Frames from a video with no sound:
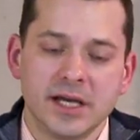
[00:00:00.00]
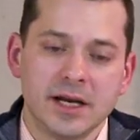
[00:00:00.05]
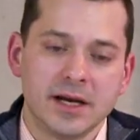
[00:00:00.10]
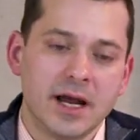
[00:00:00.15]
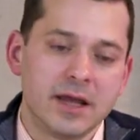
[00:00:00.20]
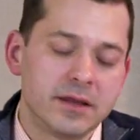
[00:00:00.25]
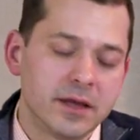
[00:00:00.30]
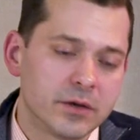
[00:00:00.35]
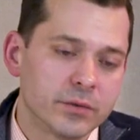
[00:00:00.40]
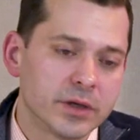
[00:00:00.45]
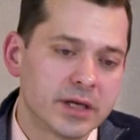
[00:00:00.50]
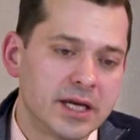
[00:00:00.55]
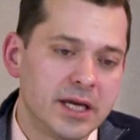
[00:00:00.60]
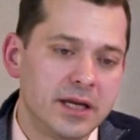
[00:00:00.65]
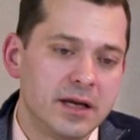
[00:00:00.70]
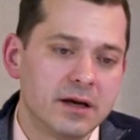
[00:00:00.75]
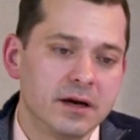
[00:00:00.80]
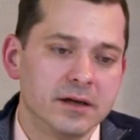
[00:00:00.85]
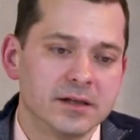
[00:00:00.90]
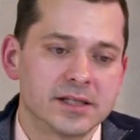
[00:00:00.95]
And I think we're
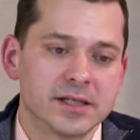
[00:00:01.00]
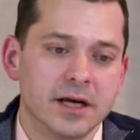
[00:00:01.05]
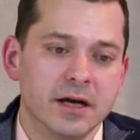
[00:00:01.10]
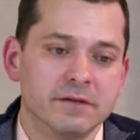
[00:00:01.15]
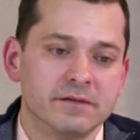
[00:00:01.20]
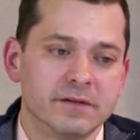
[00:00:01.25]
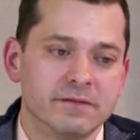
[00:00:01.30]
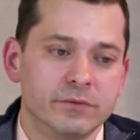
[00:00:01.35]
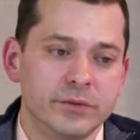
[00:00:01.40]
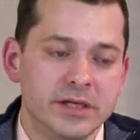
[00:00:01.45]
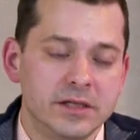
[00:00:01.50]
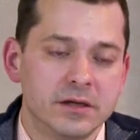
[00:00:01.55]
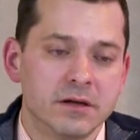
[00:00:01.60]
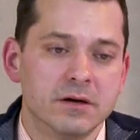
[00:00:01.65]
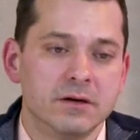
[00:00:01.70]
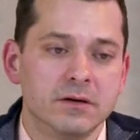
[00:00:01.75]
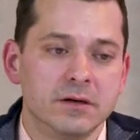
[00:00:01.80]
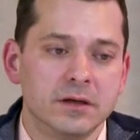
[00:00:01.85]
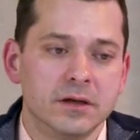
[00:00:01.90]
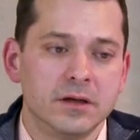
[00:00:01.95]
kidding ourselves if we
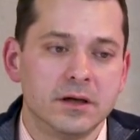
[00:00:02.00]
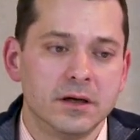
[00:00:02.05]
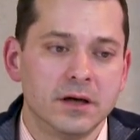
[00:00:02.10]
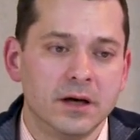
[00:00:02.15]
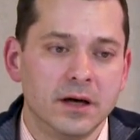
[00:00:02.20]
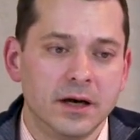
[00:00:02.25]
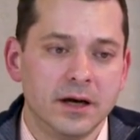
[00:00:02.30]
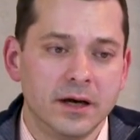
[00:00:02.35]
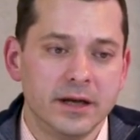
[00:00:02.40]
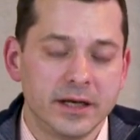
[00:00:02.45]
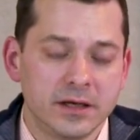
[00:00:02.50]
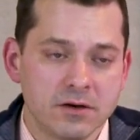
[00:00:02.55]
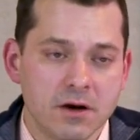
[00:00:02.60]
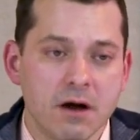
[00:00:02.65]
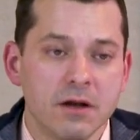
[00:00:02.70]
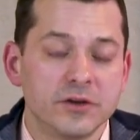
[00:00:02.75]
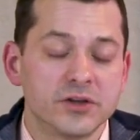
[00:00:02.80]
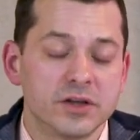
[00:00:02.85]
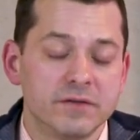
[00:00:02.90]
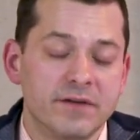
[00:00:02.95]
don't uh,
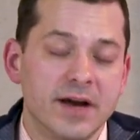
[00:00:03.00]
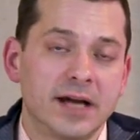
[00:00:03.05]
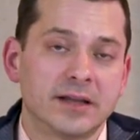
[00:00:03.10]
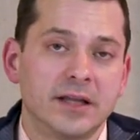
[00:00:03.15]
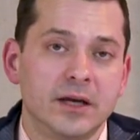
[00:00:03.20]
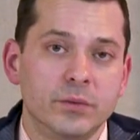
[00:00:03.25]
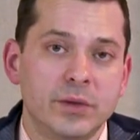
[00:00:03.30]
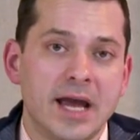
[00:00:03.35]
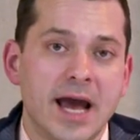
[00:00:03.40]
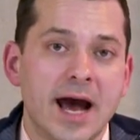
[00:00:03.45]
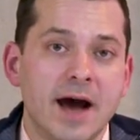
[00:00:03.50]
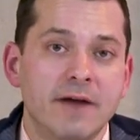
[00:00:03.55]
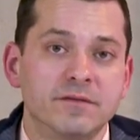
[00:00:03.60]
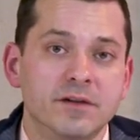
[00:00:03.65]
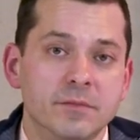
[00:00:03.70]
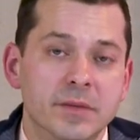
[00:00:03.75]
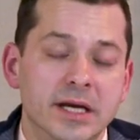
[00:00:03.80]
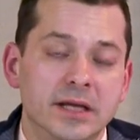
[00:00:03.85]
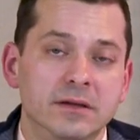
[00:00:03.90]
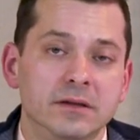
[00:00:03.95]
acknowledge the fact that we have
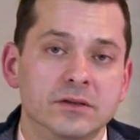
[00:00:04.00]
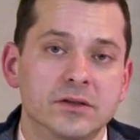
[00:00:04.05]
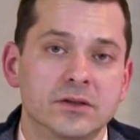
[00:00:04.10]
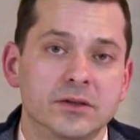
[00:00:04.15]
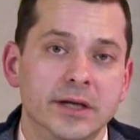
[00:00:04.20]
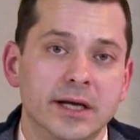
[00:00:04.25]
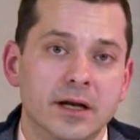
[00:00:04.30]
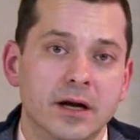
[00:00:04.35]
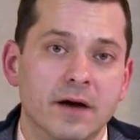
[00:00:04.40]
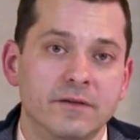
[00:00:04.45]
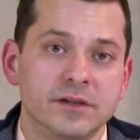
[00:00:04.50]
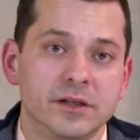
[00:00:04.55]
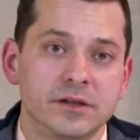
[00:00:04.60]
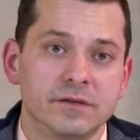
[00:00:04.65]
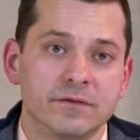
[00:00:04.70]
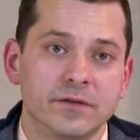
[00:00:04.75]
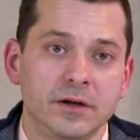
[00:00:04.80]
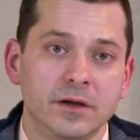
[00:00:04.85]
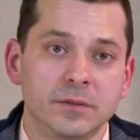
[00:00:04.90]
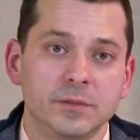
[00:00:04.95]
to make those trade offs as
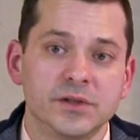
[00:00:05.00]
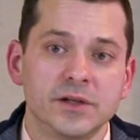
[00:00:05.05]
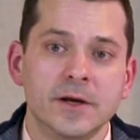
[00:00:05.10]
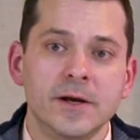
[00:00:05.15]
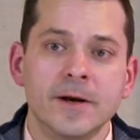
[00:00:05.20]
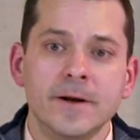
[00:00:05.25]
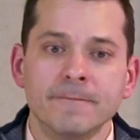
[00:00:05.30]
firms.